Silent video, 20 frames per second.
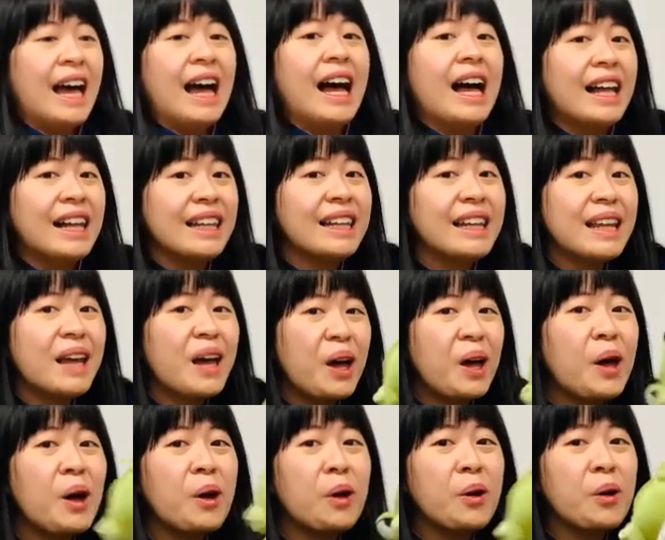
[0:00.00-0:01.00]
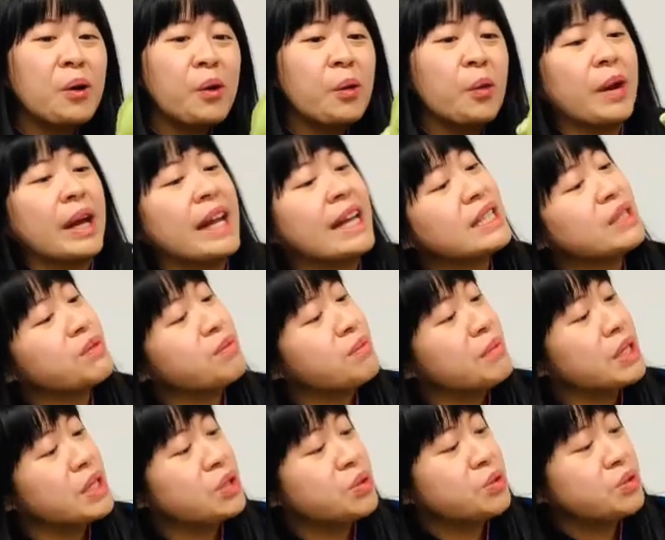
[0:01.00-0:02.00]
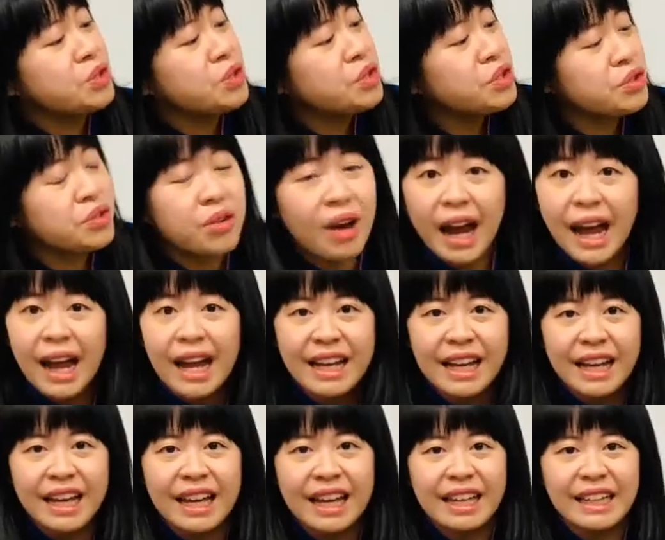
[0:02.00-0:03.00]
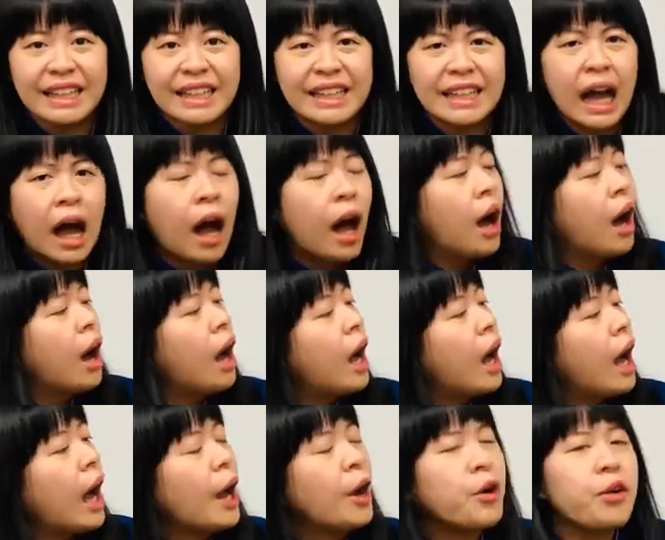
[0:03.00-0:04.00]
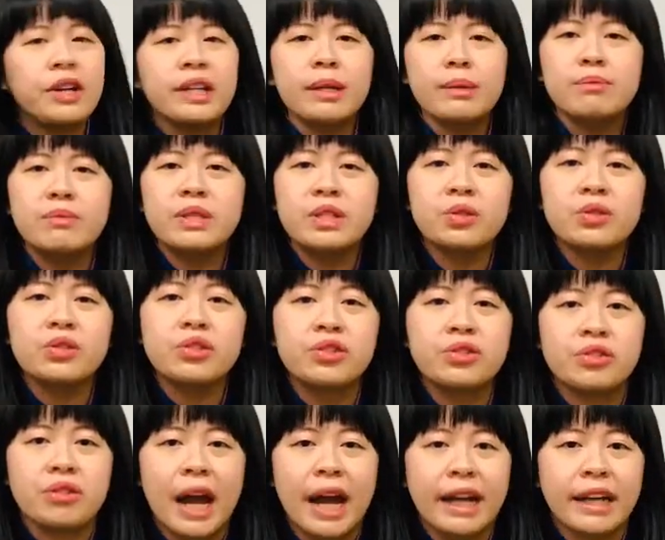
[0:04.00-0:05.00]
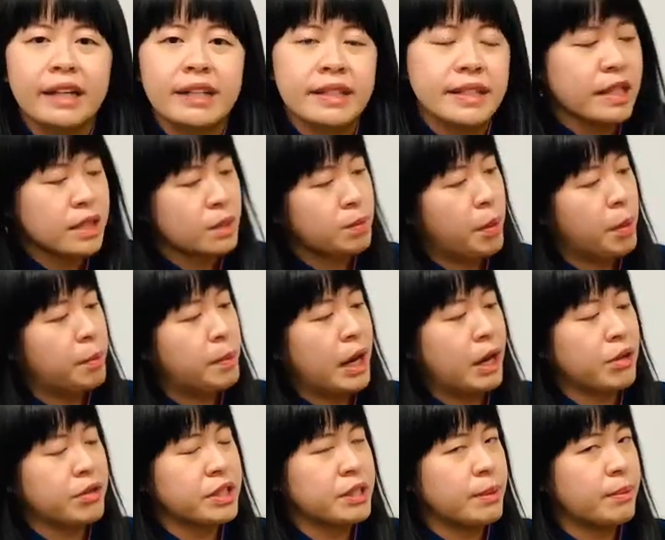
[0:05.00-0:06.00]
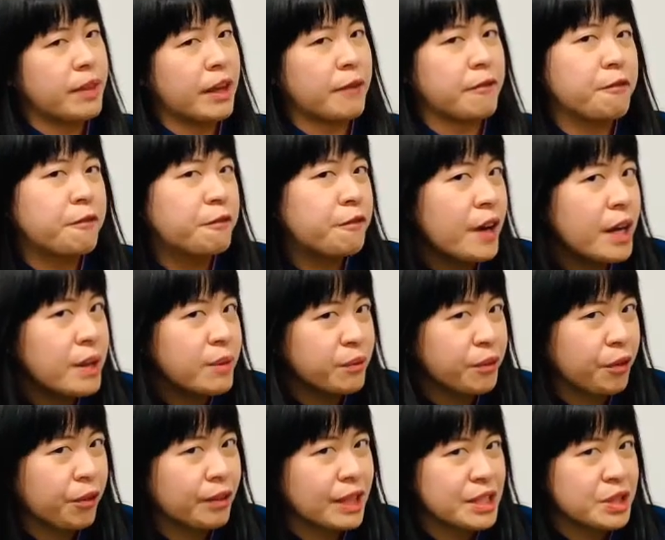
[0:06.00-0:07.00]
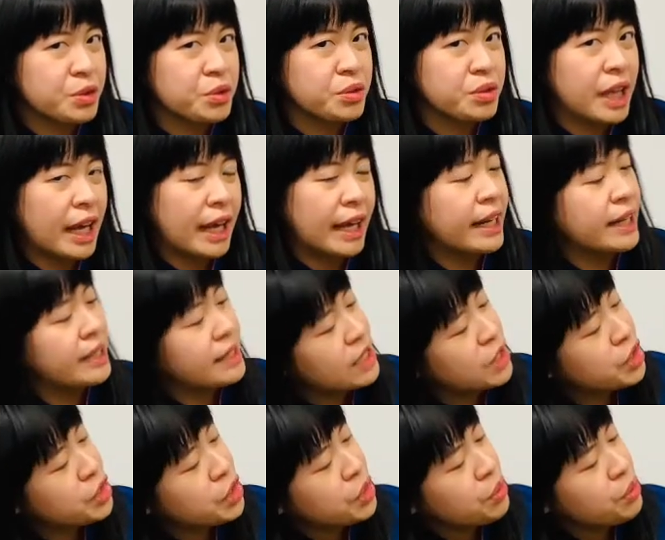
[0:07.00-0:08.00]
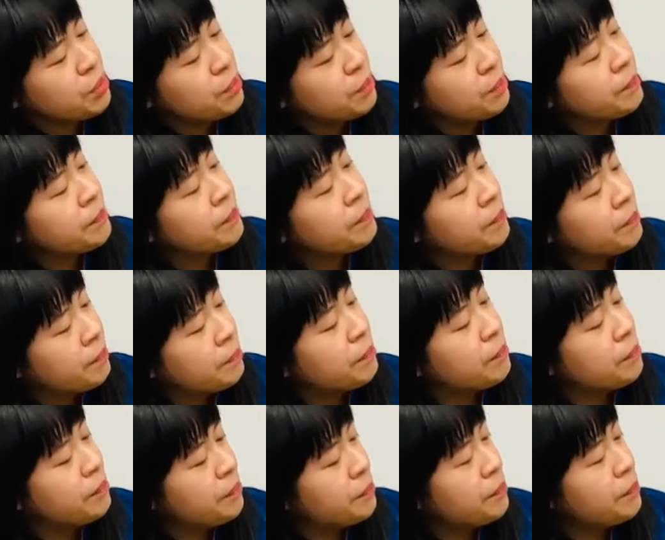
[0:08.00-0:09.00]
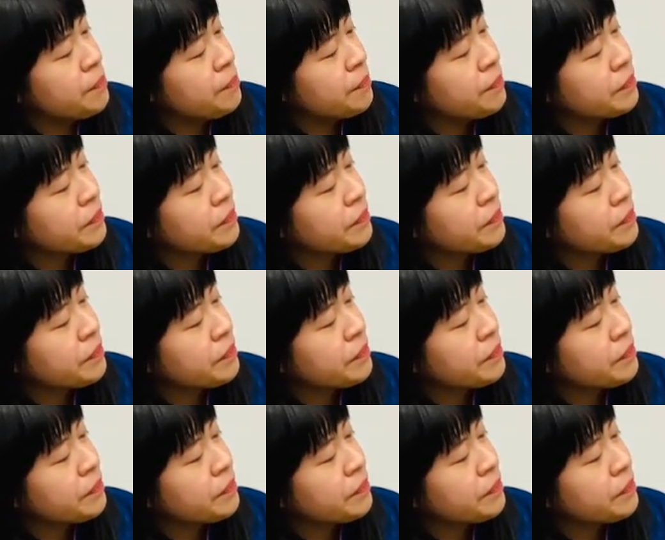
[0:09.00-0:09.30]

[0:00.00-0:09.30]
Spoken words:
Hello, it's Mr. Dragon. I heard that Mr. Dragon has prepared something fun for us today, did you? Mm-hmm.